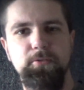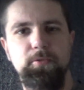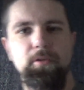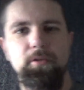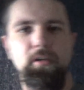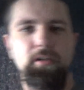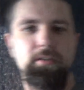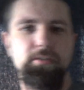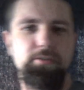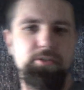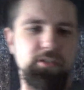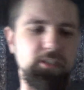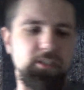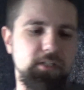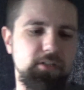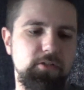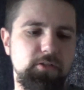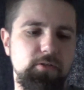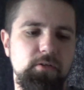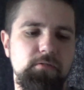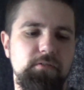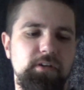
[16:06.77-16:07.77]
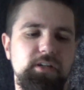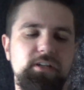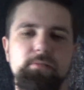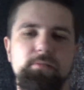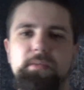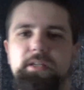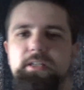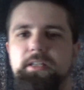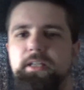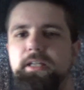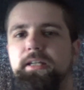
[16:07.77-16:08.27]
conclusion then, do I
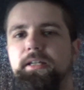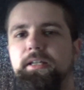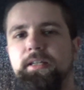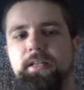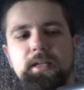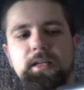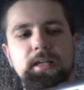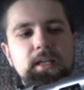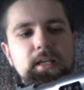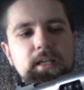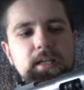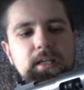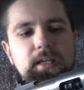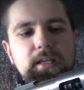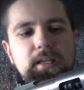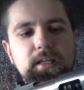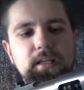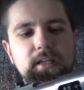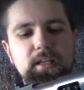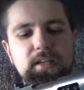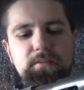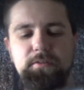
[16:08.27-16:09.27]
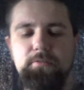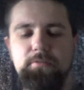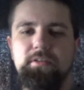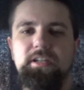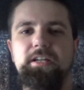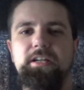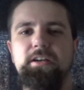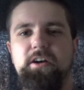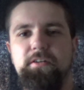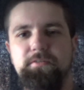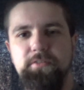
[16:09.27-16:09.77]
recommend it? If you're
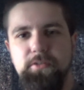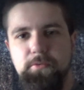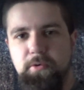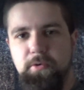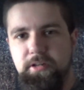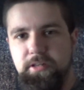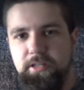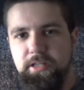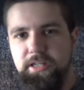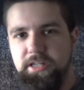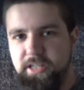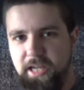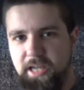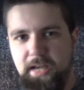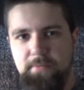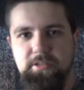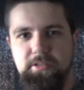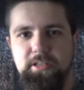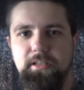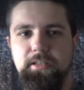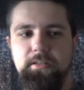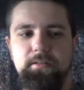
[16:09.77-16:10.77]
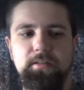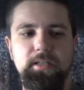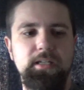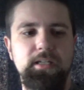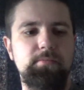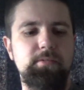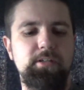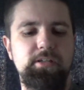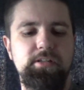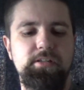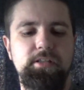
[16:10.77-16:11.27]
really after one of these, absolutely,
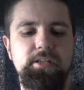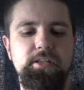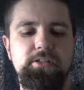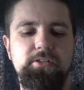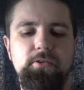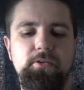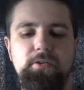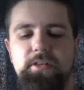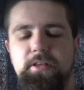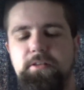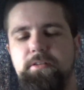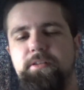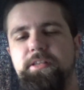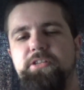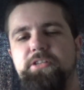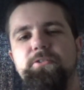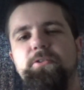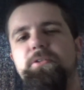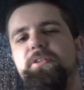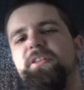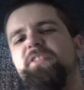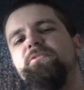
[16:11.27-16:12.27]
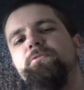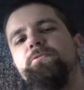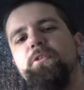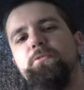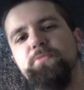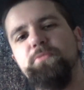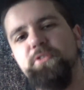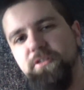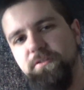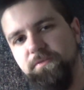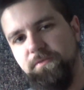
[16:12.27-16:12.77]
because there's not another
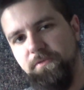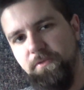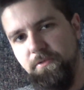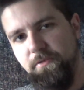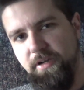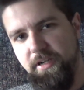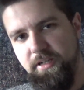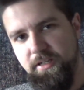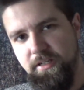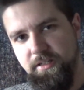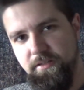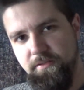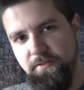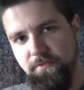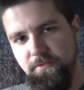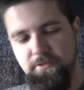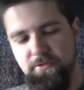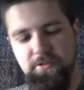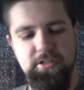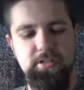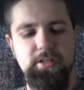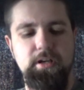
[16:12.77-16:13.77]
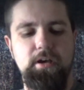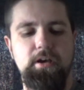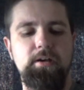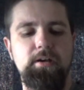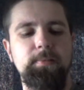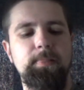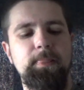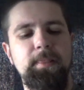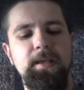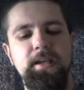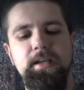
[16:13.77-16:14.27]
option for it, for a start.
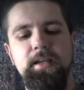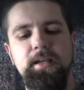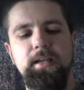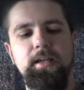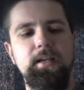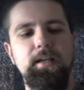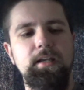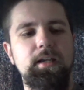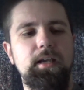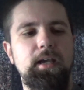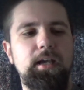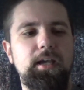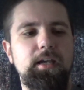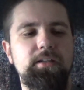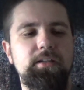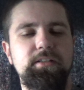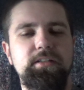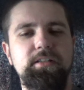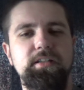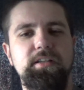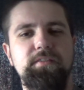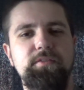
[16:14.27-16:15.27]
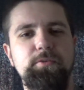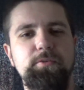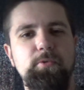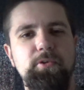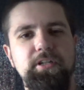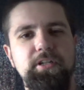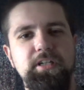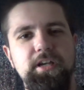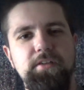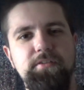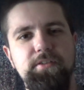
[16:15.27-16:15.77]
And if you
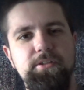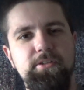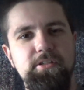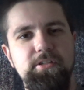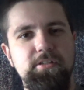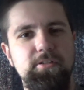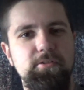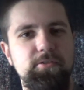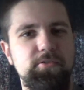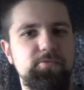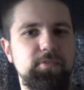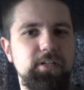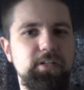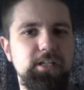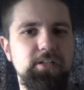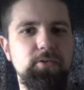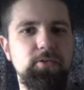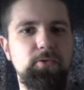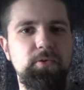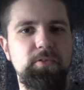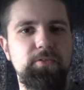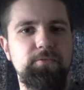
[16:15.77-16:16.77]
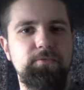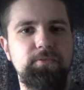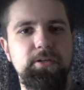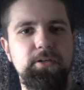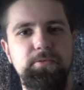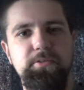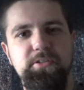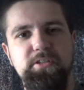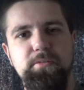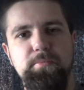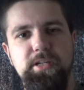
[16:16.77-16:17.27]
want a gun that just looks really cool in the field
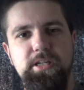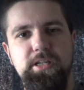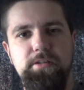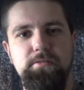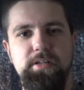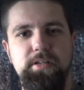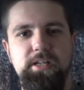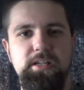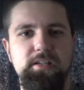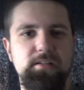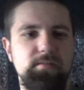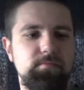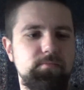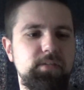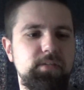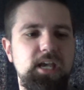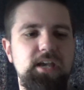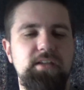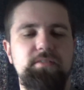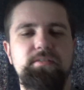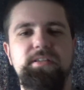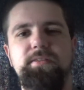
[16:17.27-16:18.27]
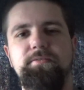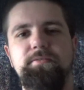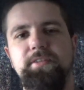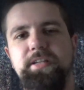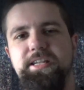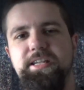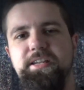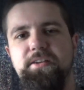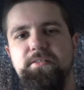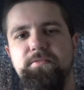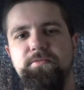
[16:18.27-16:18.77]
and is a bit unique, yeah,
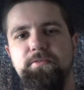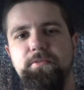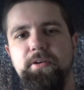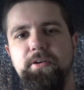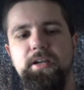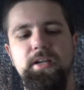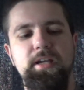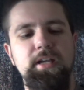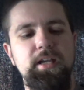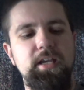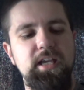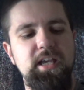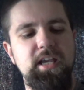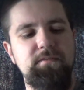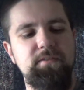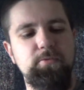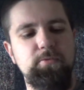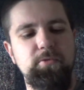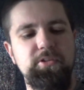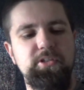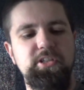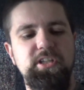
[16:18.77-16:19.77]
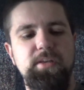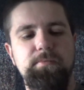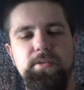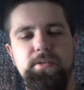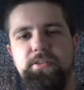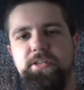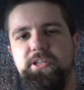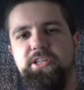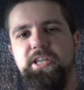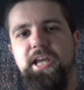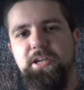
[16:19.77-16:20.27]
definitely go for it. If you want
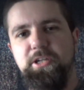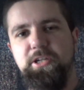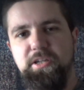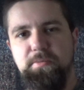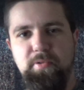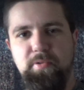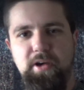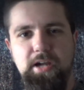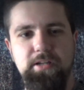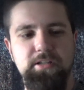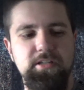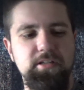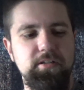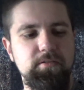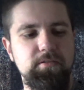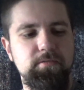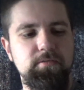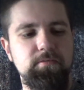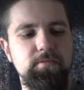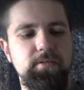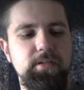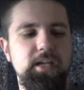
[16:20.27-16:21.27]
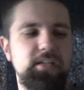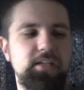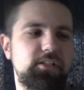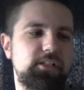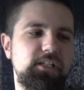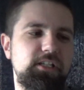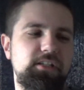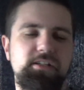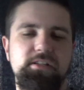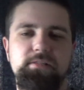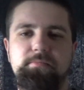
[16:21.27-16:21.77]
something that's actually practical, has
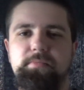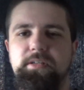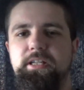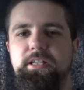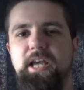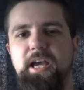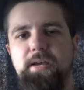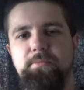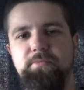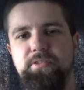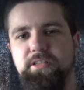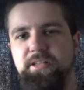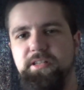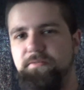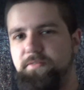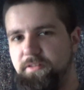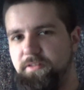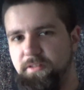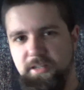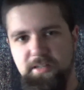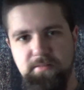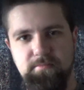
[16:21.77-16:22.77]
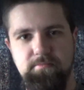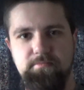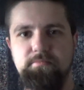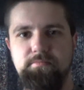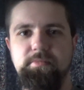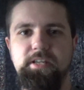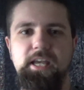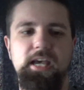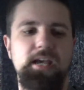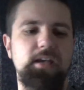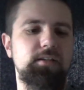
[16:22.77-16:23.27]
decent mid-caps and everything,
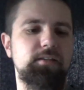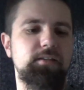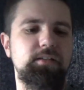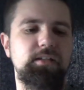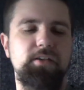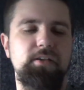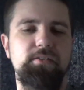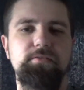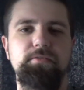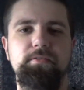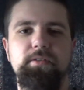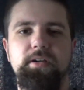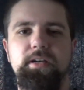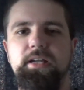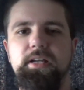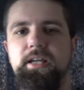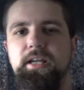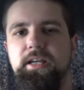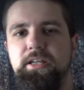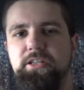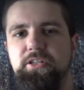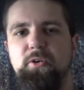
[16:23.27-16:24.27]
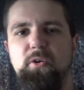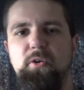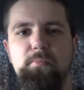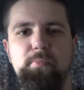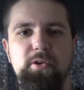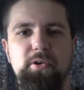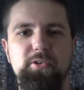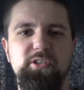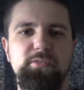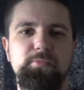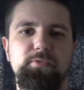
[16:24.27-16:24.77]
yeah, go for it. It's not
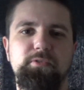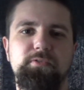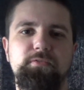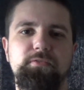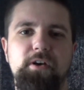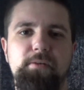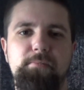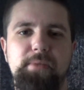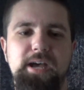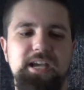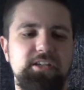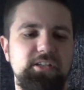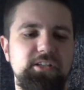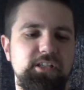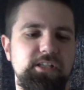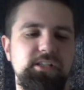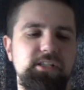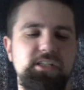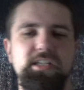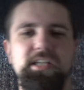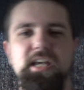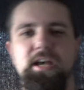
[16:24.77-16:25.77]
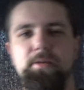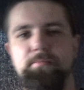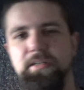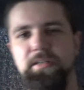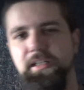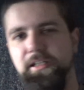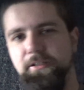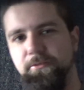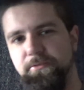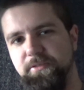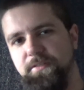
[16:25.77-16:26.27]
impossible to find magazines, it can be a
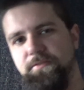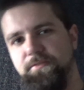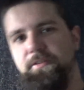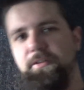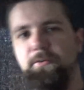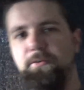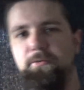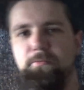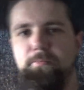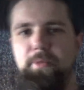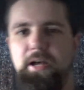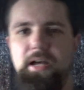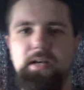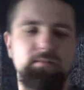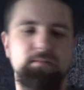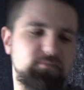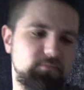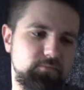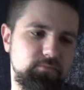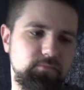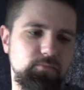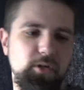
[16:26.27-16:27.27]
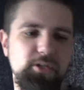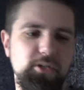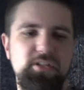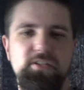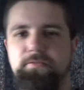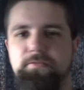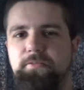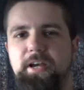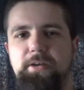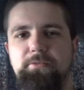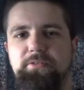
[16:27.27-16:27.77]
little difficult, but once
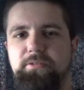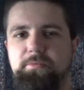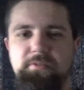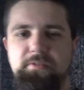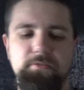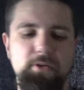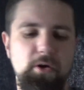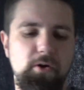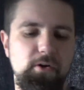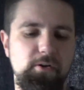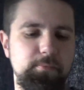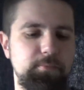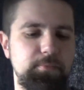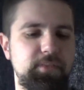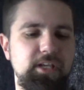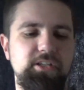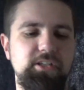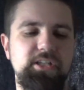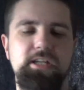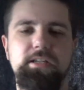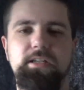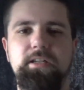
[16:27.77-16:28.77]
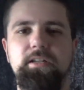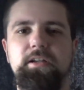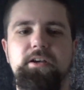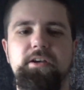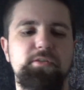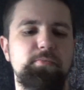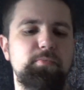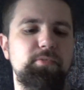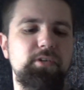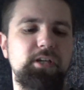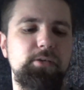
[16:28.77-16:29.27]
you've found them, you've got them. They tend to
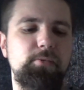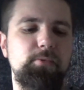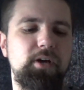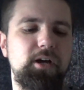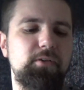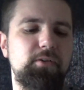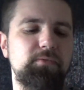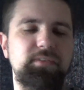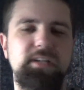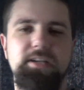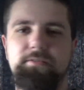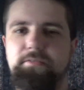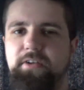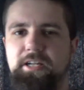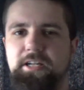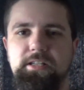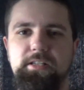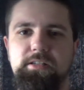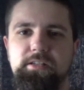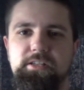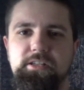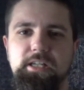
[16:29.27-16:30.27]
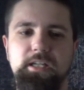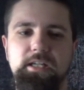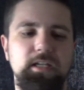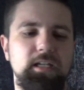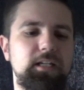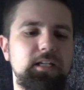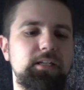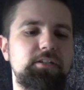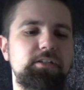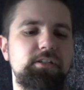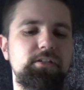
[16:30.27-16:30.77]
last pretty well. I've never had a
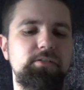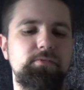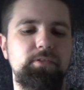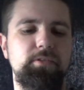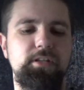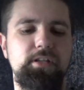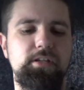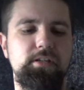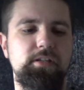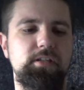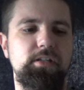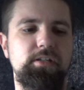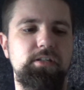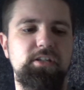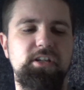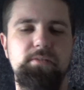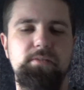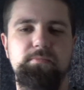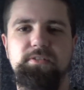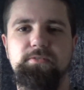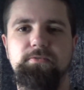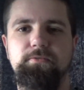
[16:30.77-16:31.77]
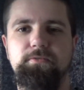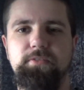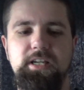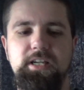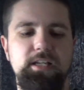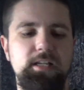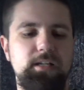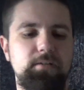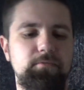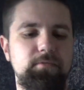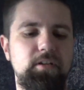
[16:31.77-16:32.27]
single issue with this in terms of
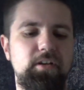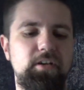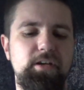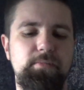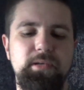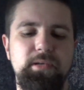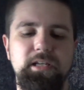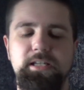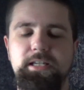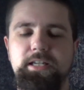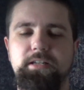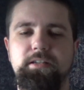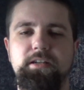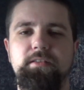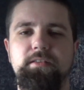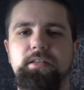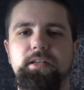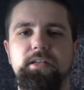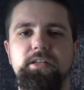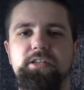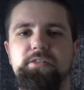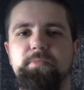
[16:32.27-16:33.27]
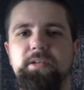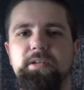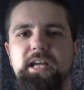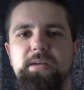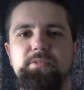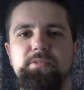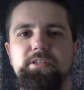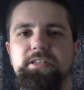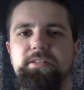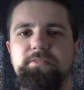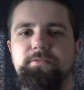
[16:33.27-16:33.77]
feeding, reliability, nothing. It's been
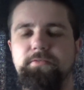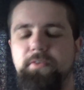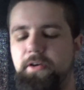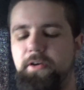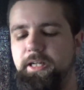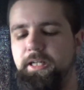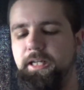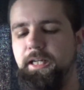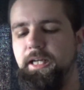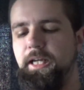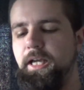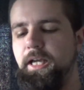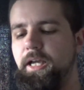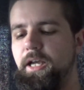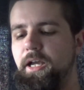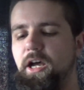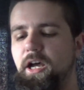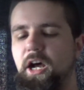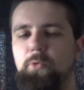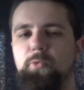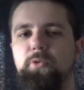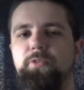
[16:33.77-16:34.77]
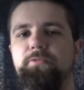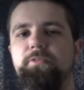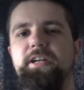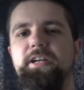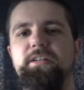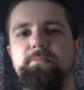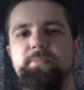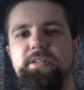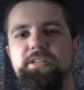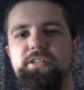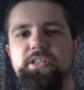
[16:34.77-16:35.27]
absolutely fine. I would
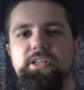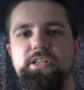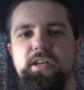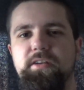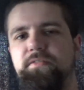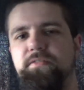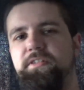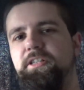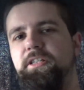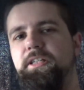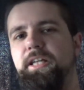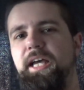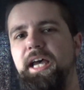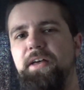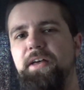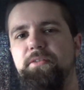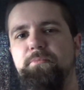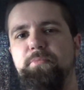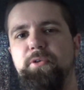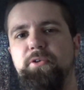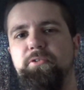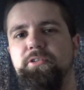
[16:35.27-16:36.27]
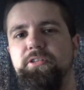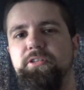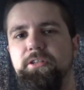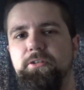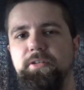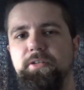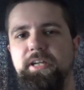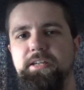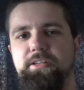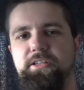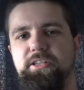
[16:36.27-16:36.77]
recommend servicing it out of the box though,
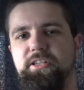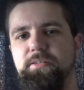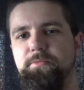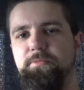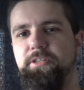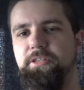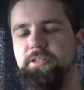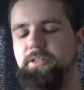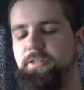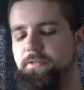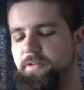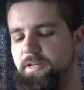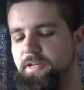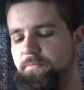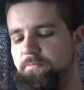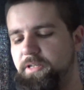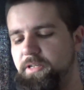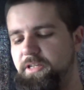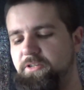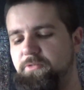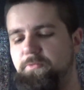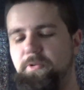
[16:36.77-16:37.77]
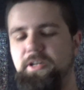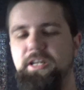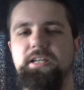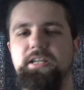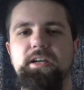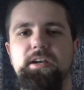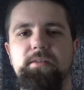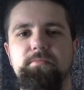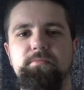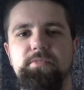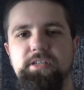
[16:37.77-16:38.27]
or getting someone to do it, because when it
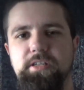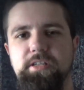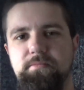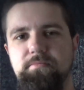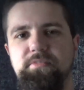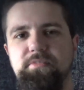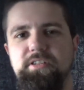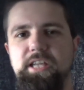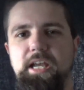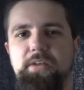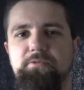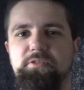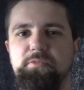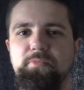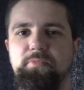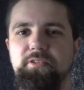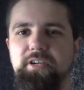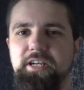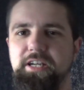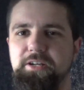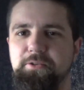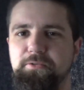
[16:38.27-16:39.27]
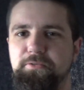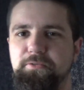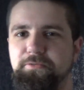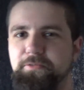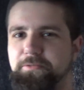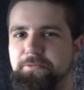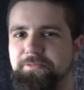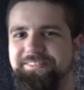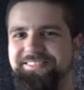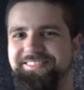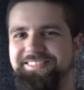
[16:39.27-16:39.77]
comes it sounds pretty
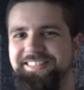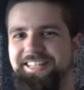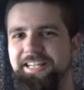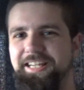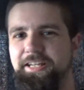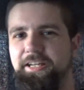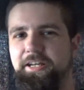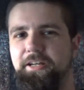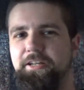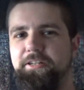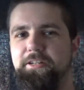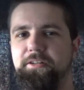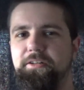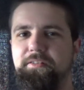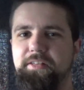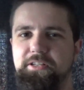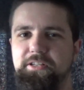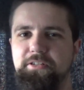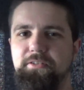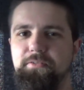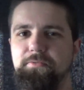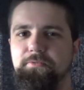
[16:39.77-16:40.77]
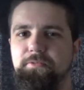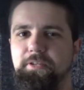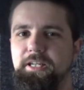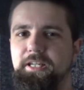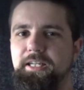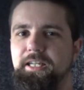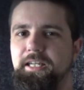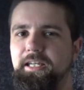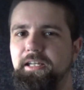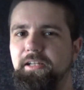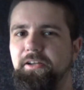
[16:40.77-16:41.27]
awful. And I don't know if that's good for your
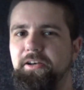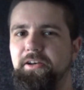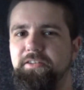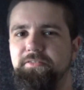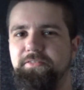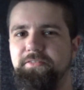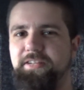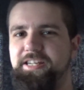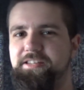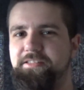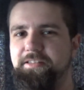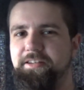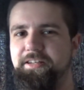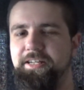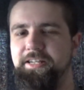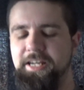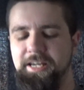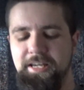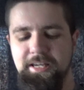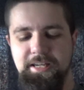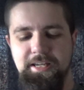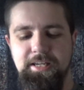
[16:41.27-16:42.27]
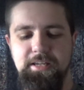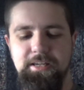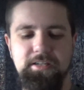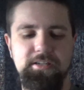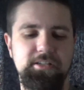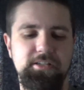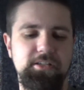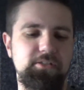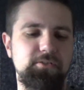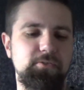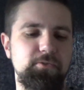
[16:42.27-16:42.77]
gear life either,
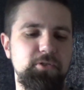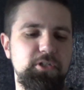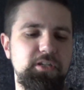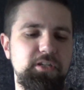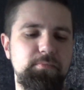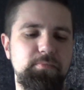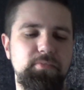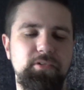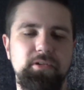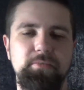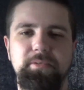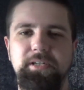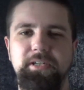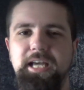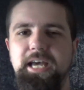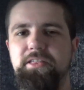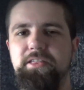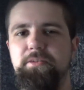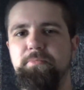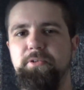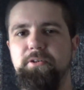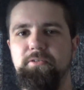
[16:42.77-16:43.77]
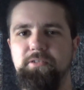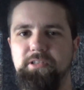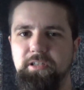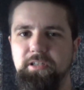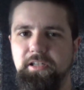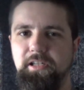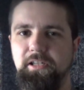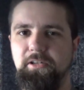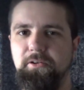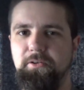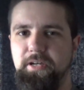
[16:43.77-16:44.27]
because it's not shimmed properly out of the box
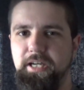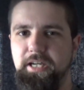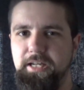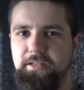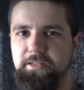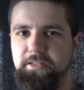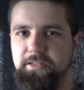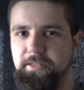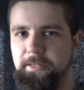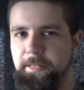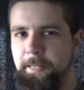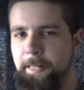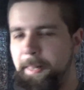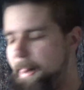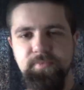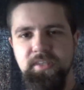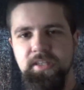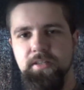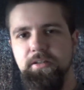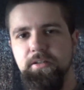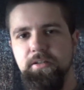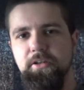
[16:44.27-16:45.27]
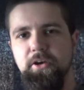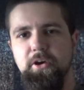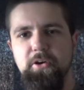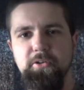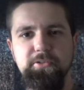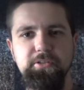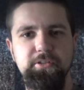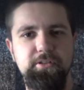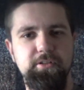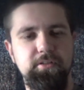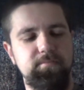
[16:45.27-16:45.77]
like a lot of guns.
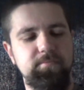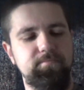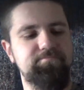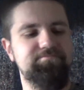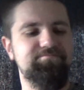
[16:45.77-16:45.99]
Cons,